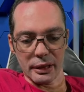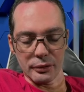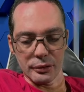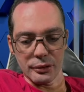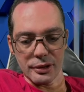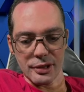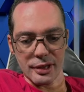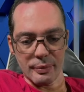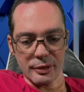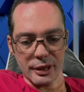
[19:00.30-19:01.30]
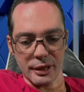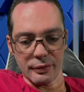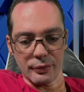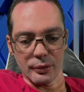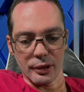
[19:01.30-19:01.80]
I'll do the same thing
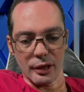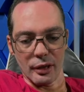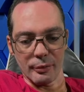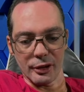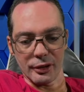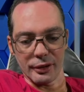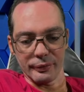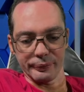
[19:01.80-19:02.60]
for Armiger.